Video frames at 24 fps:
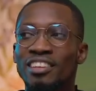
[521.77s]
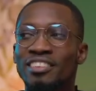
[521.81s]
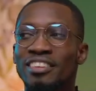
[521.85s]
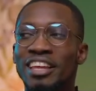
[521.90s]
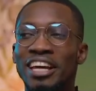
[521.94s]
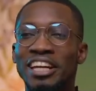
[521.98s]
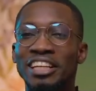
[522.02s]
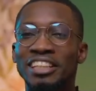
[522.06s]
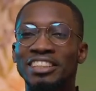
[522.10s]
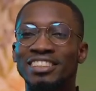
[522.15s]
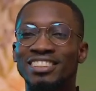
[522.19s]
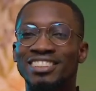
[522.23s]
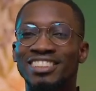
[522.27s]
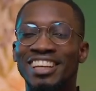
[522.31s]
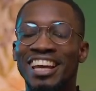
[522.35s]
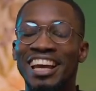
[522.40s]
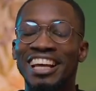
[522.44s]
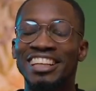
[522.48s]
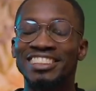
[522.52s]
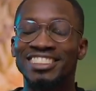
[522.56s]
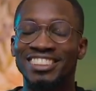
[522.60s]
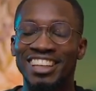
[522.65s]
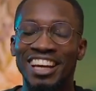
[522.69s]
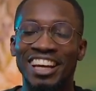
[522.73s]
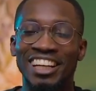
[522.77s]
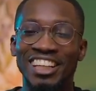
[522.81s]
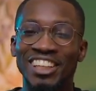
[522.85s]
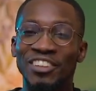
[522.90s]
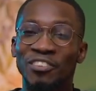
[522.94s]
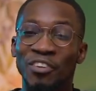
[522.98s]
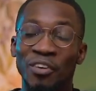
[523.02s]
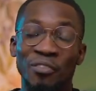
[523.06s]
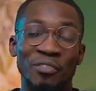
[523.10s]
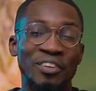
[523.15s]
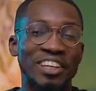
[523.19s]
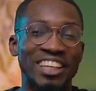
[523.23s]
That is exactly
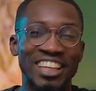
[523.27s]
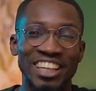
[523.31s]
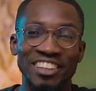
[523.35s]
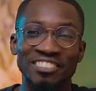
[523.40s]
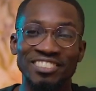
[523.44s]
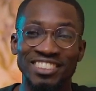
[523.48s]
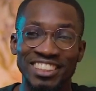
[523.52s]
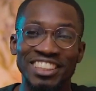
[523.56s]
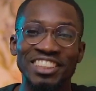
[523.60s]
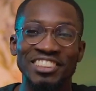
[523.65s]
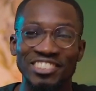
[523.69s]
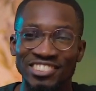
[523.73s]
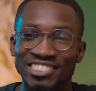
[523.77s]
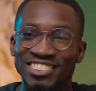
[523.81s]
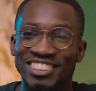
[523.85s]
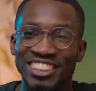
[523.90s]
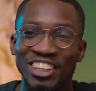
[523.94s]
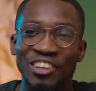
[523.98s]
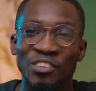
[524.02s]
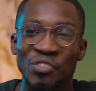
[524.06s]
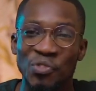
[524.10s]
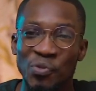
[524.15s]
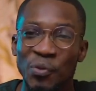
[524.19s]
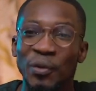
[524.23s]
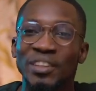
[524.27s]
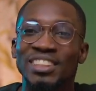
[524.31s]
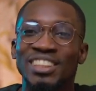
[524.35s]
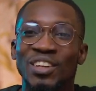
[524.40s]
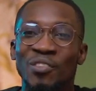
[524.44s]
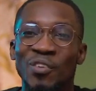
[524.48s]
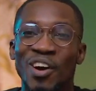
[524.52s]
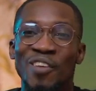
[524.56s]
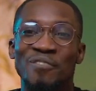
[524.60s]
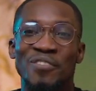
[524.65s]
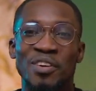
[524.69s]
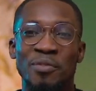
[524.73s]
what we keep seeing today on Twitter,
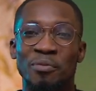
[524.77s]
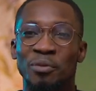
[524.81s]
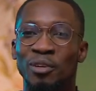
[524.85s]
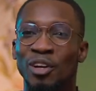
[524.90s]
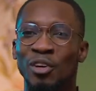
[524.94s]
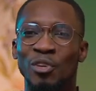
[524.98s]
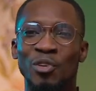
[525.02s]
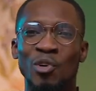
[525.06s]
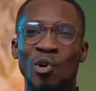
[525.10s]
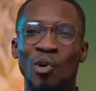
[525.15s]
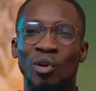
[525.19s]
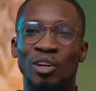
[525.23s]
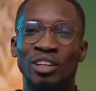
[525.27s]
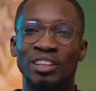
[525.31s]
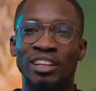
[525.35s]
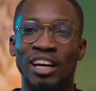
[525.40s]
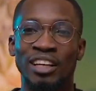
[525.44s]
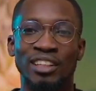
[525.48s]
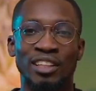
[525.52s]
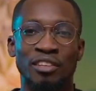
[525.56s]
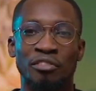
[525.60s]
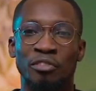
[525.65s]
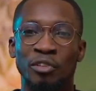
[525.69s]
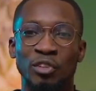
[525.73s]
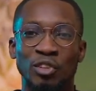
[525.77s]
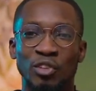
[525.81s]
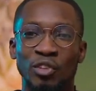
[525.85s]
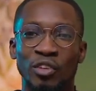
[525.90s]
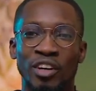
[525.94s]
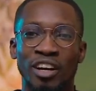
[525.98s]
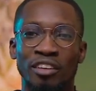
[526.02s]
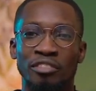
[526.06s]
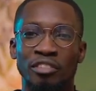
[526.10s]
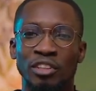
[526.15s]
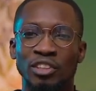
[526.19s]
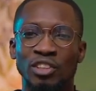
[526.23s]
where people are calling other
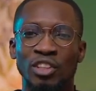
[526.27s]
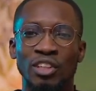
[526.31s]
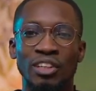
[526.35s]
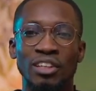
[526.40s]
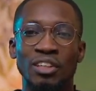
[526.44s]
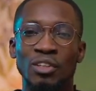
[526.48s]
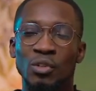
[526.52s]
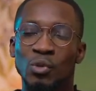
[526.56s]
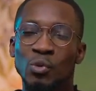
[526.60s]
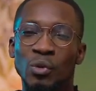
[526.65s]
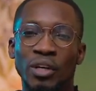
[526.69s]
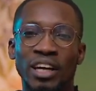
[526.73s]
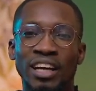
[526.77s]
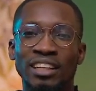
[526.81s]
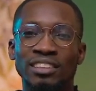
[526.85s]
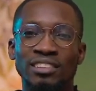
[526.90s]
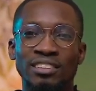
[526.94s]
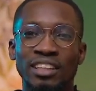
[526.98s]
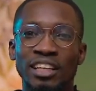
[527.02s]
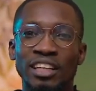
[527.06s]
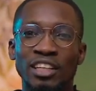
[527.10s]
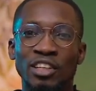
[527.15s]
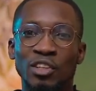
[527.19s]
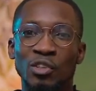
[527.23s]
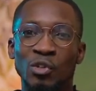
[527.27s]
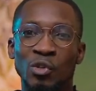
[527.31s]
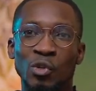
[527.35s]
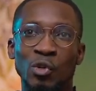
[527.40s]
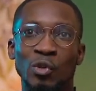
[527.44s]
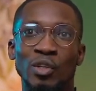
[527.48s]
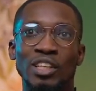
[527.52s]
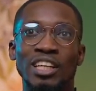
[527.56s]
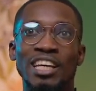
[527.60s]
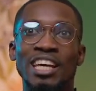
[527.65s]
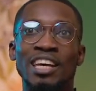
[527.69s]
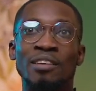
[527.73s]
photographers who can take
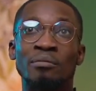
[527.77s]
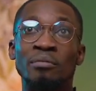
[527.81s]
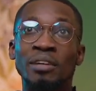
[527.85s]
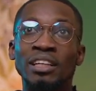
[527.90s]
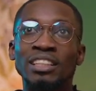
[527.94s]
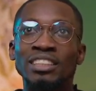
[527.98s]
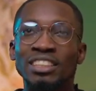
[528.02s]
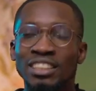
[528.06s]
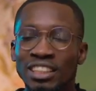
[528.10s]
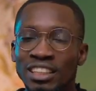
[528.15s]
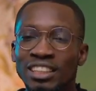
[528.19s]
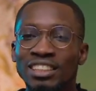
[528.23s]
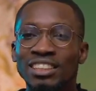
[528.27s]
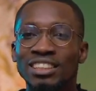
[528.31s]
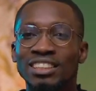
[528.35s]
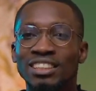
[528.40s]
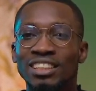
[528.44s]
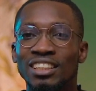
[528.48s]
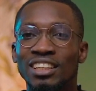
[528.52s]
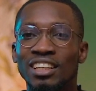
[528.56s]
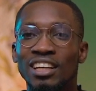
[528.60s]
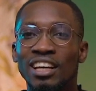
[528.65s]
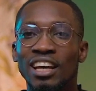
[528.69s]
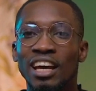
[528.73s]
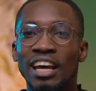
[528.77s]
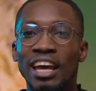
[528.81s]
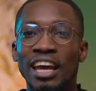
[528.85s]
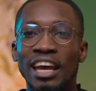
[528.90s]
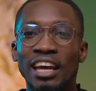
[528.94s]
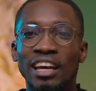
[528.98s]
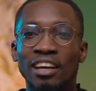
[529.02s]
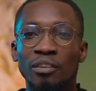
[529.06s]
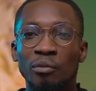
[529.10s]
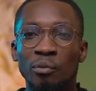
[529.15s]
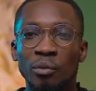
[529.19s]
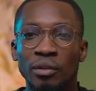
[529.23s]
good images
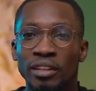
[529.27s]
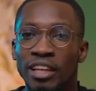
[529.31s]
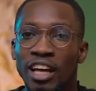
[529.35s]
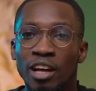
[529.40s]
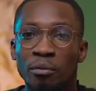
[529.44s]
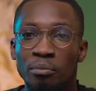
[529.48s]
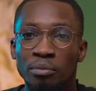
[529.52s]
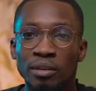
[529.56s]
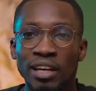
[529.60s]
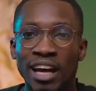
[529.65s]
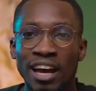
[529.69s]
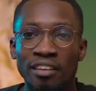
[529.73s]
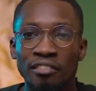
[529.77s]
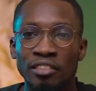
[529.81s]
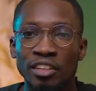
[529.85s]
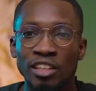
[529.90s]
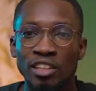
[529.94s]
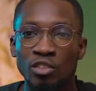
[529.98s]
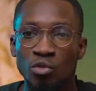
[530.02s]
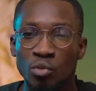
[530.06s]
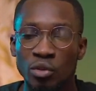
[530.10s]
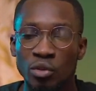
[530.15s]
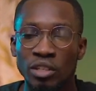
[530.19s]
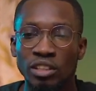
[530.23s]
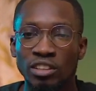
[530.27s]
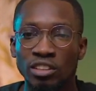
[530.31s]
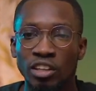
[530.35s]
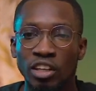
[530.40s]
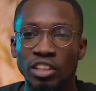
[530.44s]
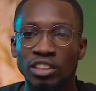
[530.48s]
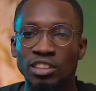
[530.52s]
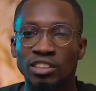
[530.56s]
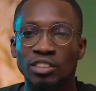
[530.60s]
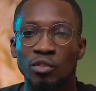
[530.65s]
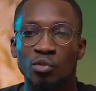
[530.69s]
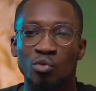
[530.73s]
without having a
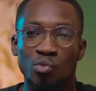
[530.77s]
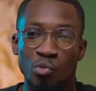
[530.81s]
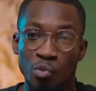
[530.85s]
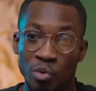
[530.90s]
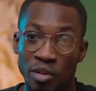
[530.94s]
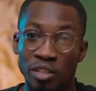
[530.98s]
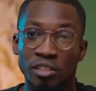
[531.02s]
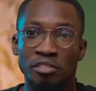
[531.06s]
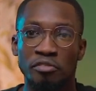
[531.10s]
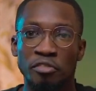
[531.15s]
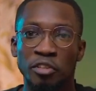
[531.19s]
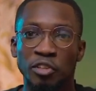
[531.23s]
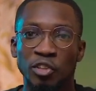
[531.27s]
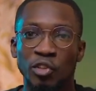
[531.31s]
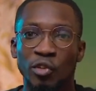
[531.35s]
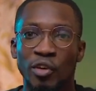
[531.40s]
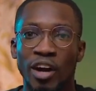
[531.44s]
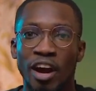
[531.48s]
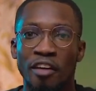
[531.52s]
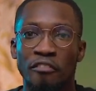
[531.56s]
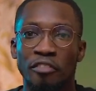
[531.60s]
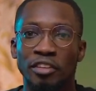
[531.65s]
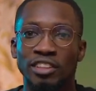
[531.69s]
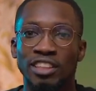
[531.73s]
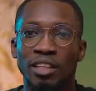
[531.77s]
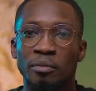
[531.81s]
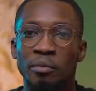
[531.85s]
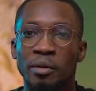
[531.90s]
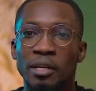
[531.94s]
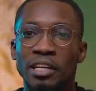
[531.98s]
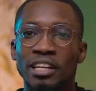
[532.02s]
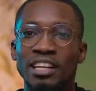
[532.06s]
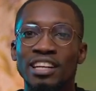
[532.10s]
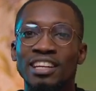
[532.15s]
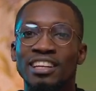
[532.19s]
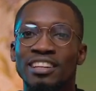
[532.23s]
retouched real photographers. I
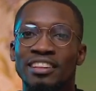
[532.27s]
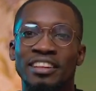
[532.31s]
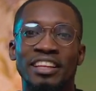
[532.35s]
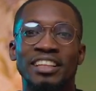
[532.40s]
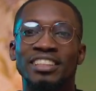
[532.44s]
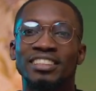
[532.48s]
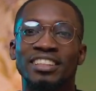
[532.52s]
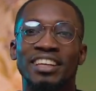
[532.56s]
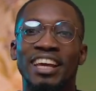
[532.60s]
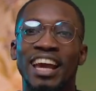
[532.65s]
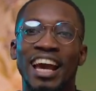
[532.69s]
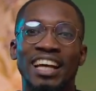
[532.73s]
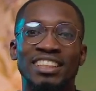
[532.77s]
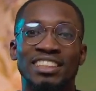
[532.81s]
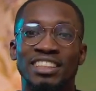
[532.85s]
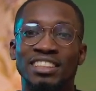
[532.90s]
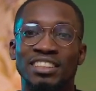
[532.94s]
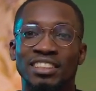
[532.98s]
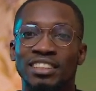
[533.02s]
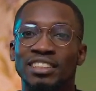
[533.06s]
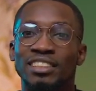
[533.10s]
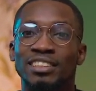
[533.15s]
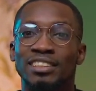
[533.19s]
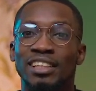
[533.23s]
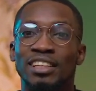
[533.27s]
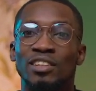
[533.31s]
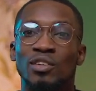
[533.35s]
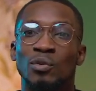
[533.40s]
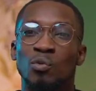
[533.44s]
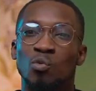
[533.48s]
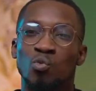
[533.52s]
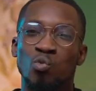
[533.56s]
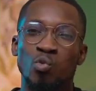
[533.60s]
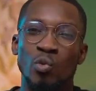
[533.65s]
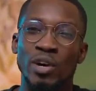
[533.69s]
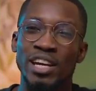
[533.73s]
mean, this thing has existed
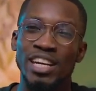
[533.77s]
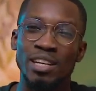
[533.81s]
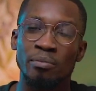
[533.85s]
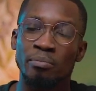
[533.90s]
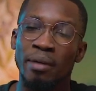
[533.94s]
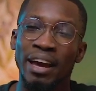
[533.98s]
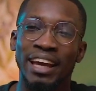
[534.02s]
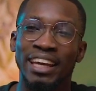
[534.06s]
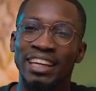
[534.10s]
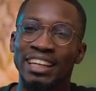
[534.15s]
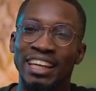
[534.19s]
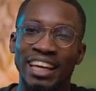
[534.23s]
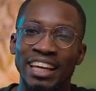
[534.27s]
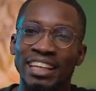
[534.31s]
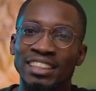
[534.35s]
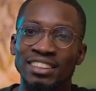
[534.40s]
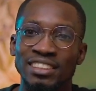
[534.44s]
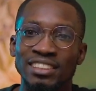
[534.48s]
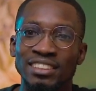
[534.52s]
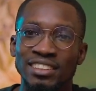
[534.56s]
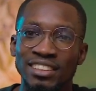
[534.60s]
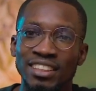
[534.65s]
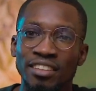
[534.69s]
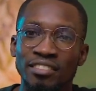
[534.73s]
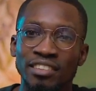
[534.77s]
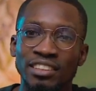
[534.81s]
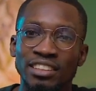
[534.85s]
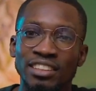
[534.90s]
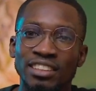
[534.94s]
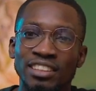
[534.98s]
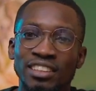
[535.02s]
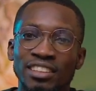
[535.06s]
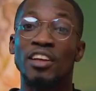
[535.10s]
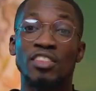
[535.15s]
way back in 1870.